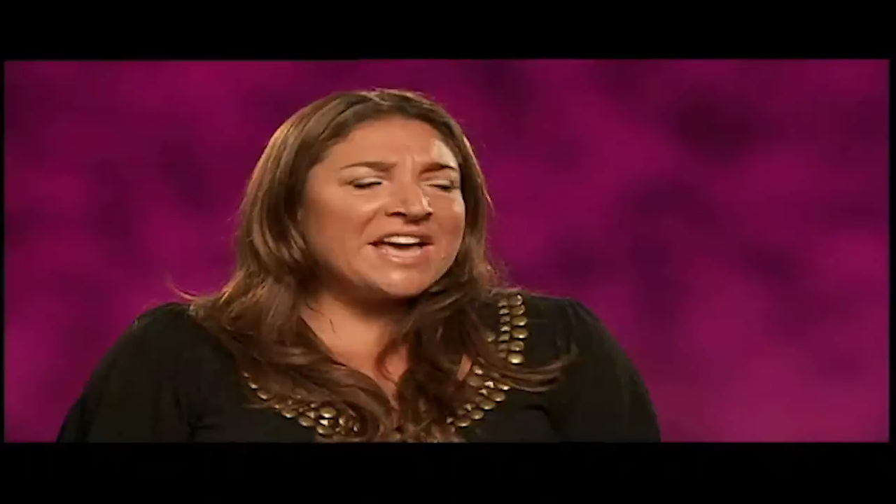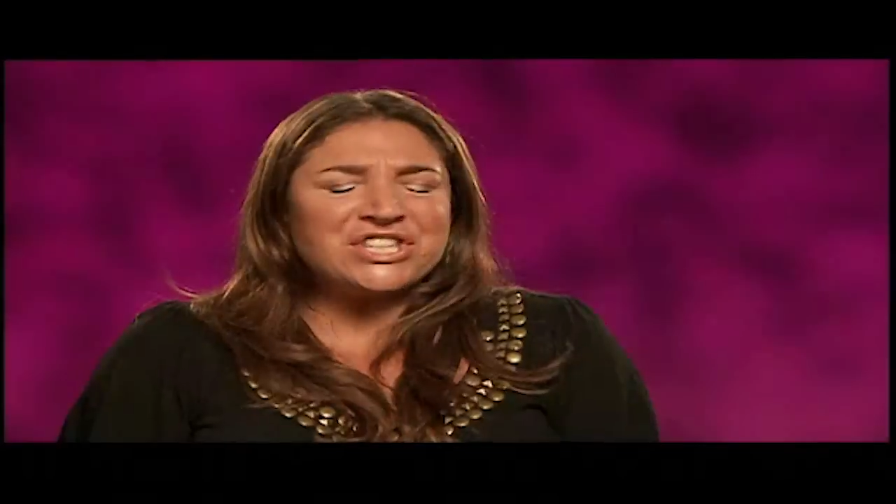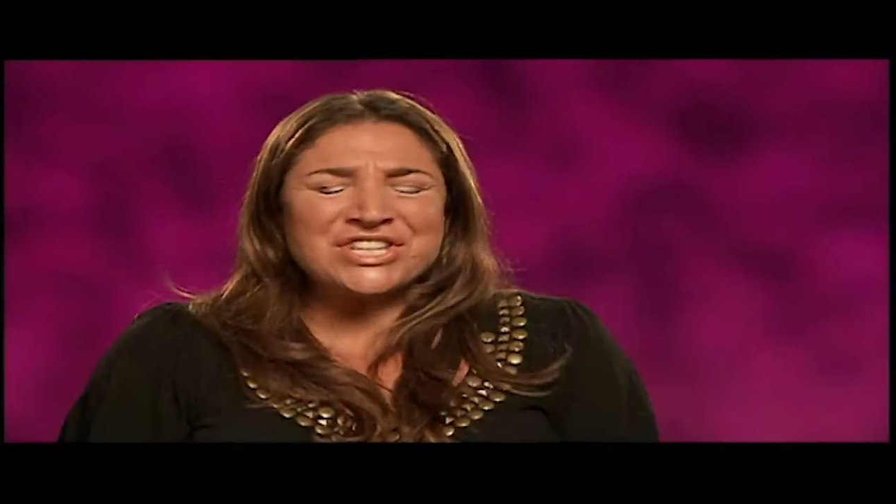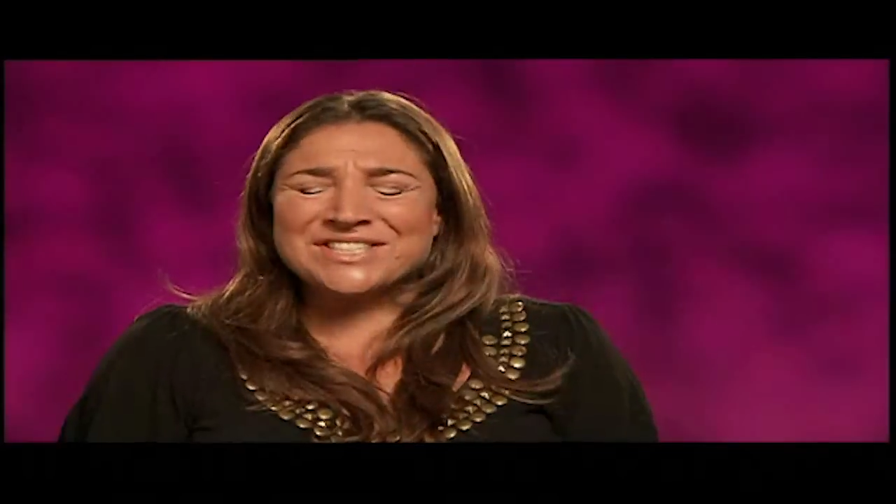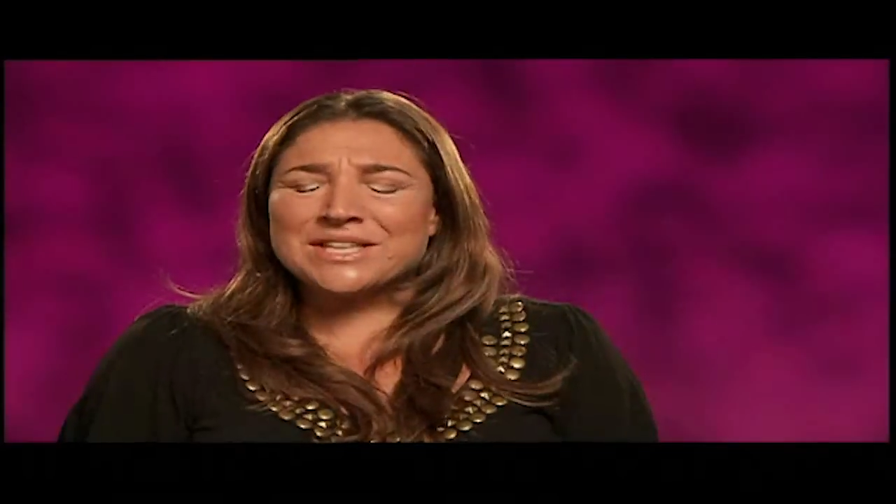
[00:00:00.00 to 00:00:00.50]

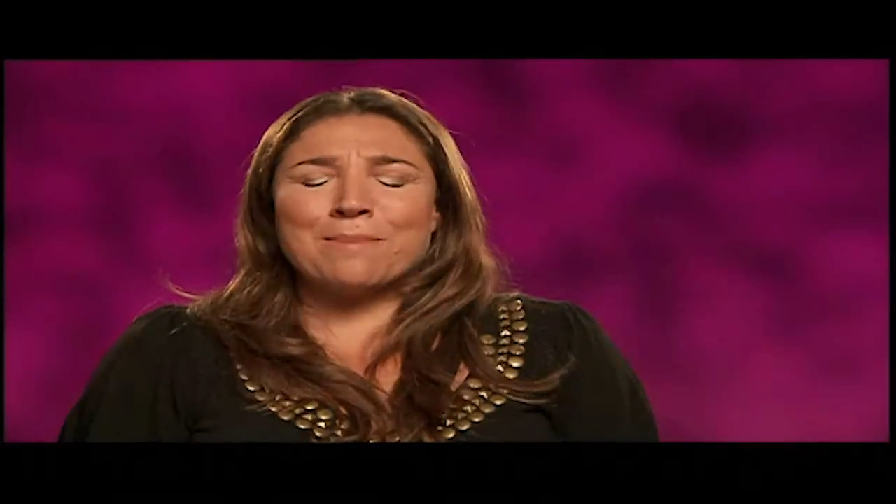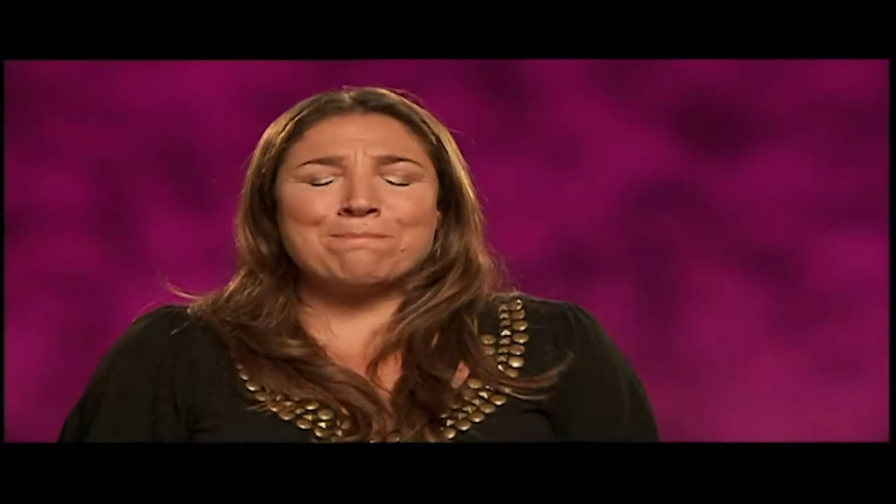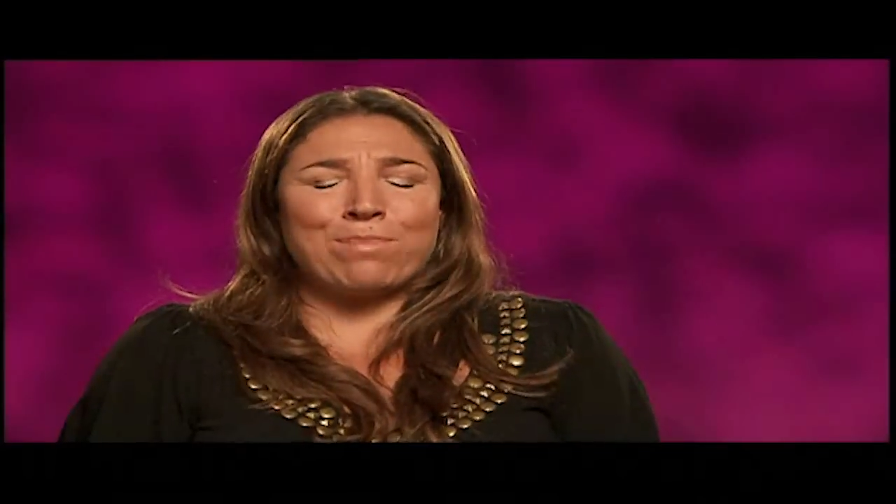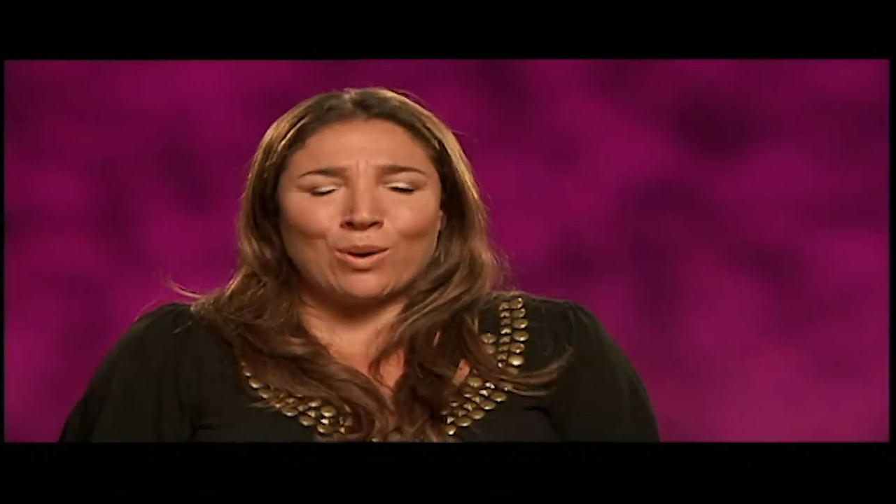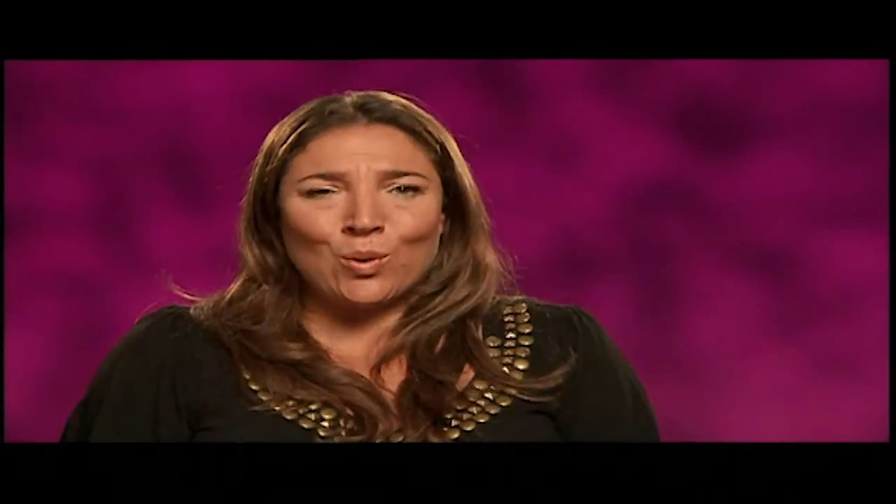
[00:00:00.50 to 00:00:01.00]
It just
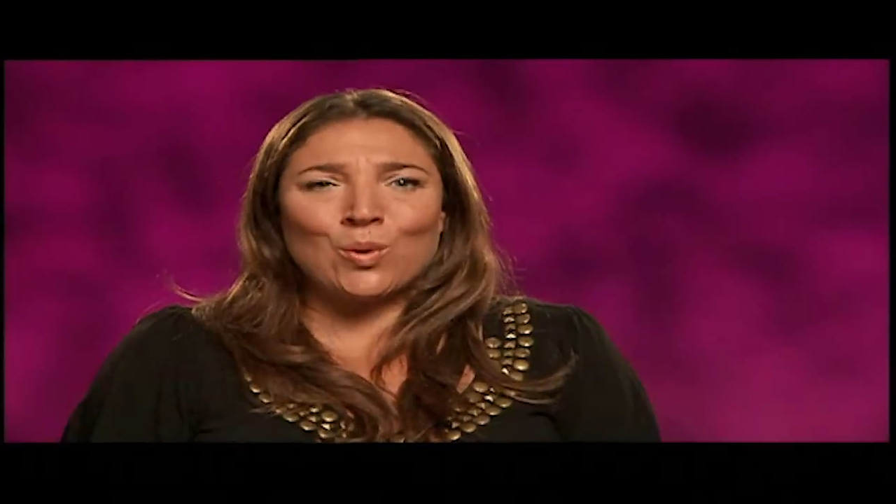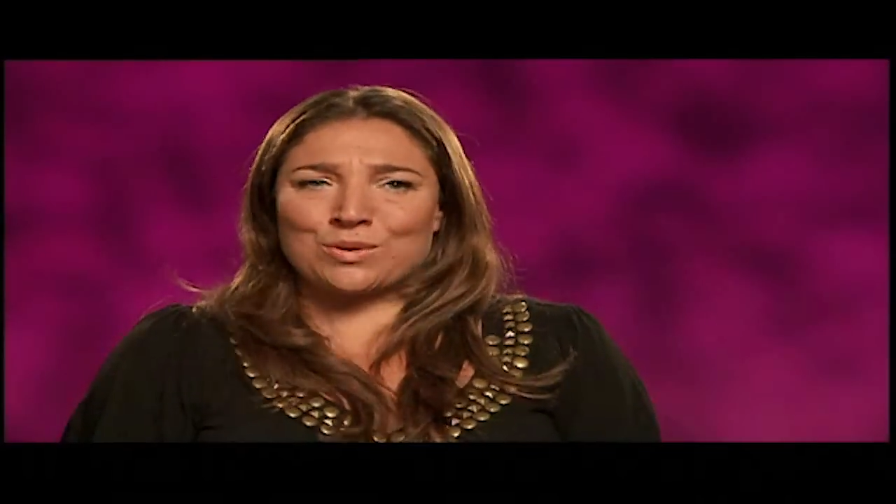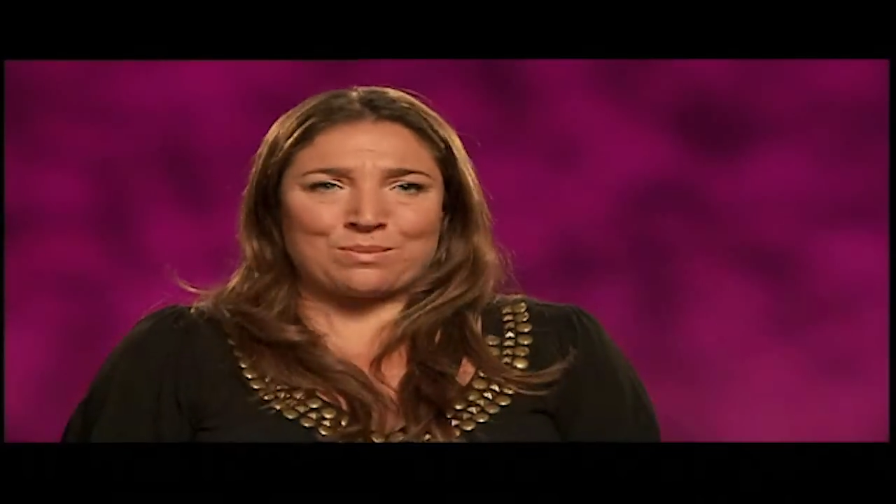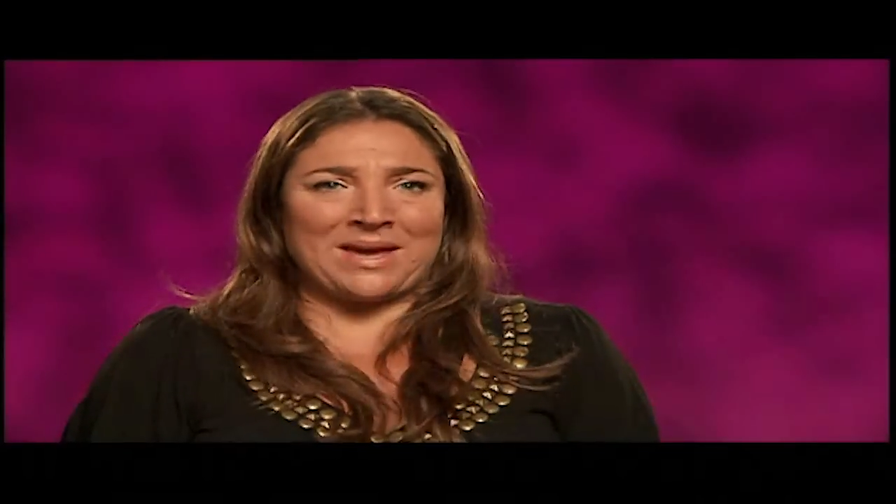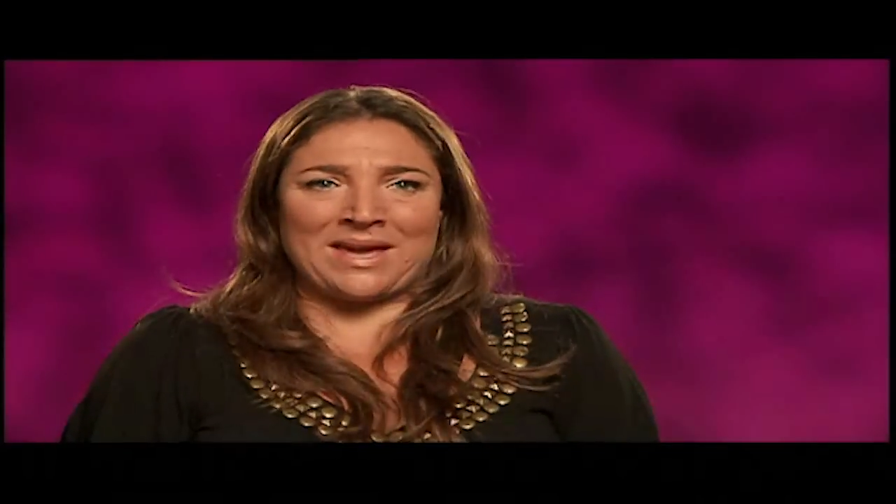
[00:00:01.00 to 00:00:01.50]

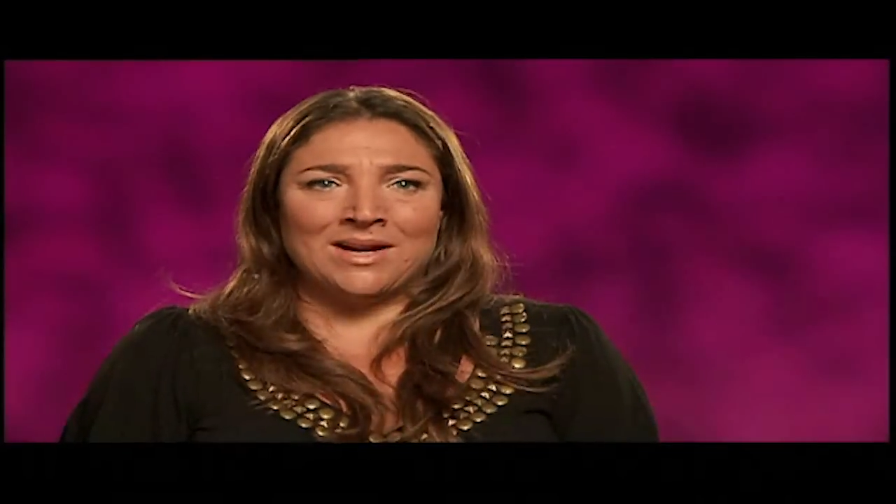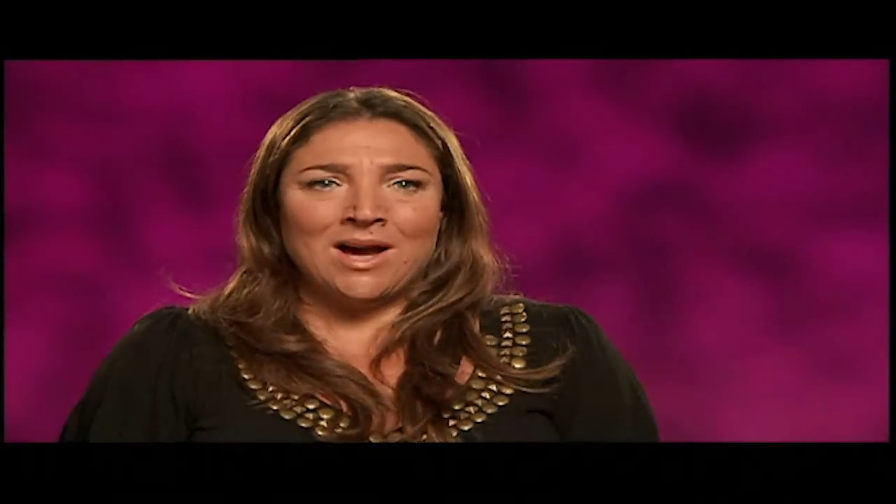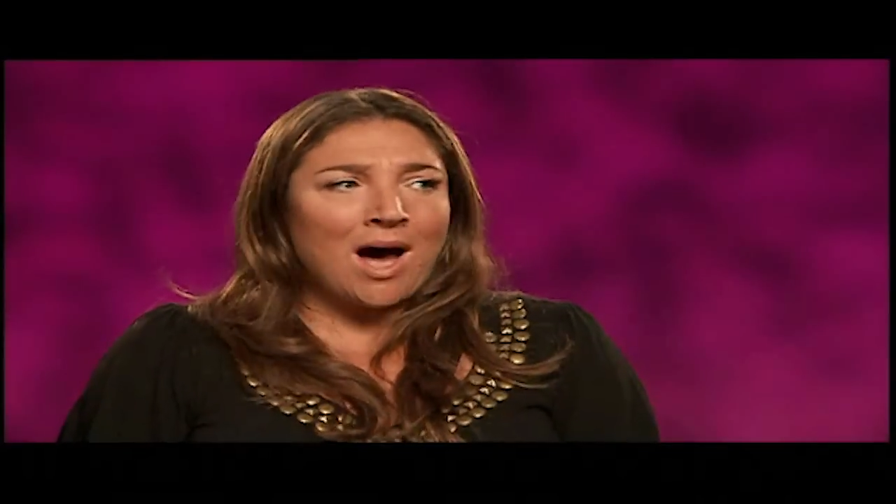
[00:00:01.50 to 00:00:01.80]
appalled me.